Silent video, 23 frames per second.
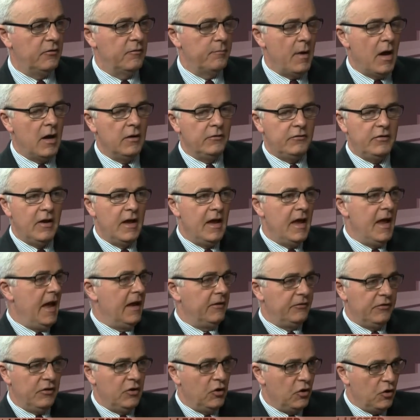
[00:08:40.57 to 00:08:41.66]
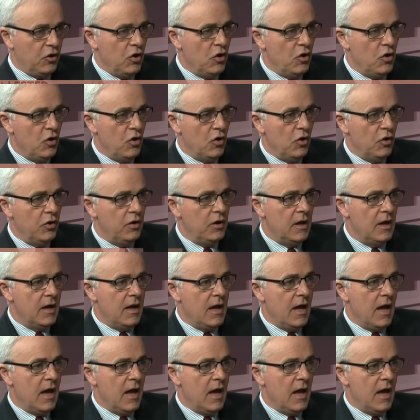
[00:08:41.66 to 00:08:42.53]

of boats hasn't occurred,